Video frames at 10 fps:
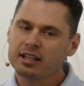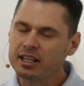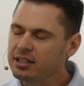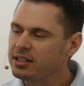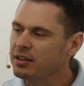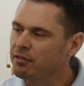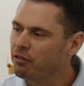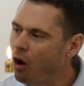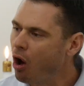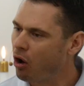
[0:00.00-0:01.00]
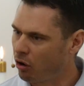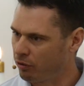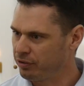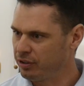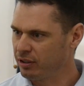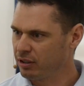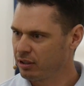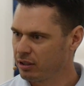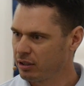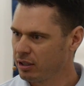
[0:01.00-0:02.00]
gets involved.
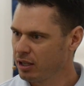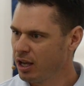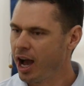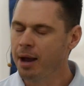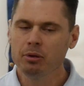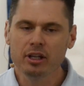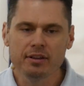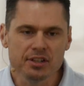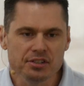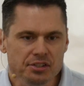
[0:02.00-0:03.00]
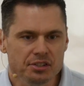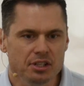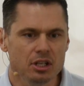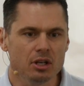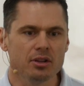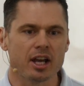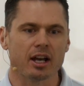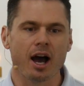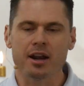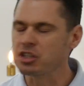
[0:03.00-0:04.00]
I believe this is the year
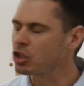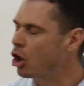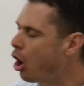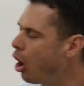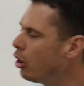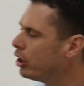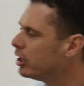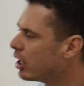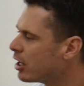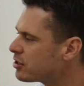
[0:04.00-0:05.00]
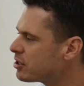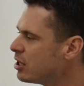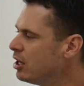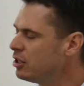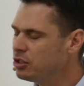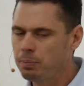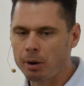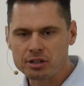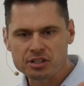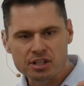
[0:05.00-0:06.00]
that God is calling us to
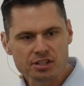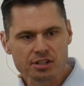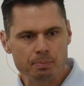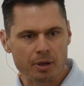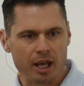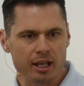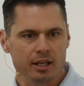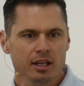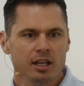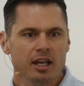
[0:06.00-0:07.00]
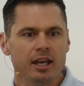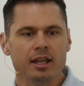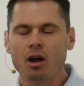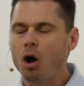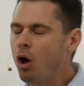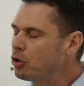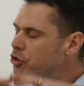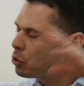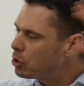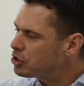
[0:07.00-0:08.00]
participate in all
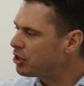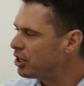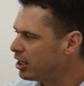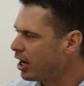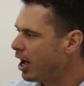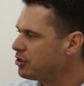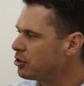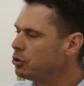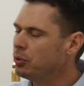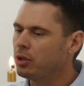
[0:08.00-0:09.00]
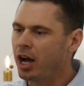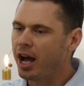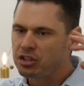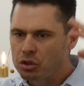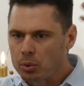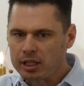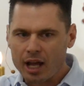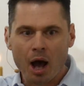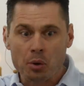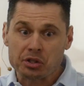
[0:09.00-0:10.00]
sorts of things God's
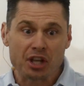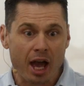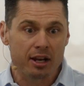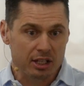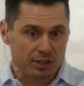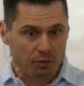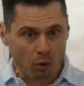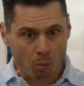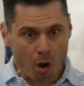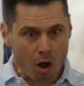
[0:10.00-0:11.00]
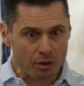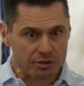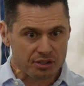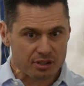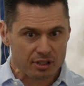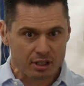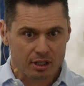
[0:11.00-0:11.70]
doing outside of these four walls.